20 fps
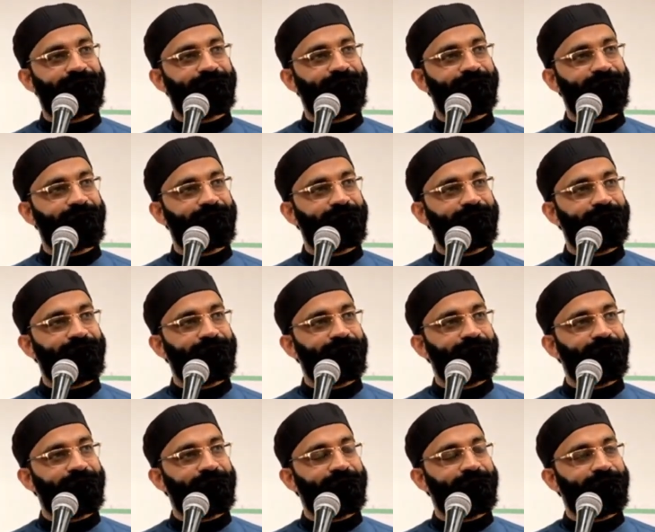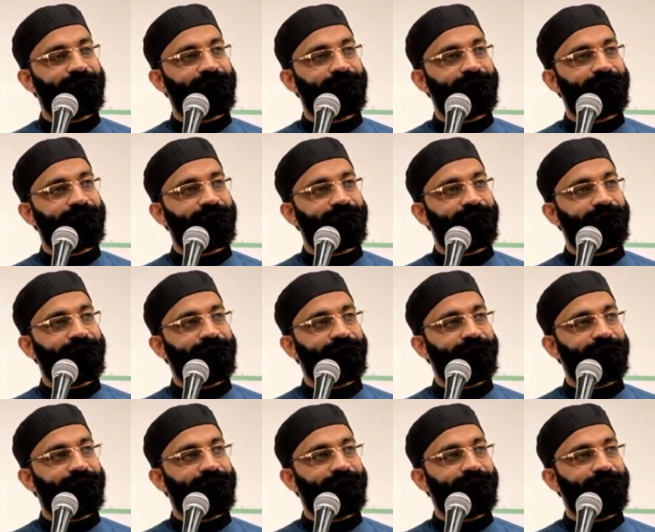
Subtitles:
(silence)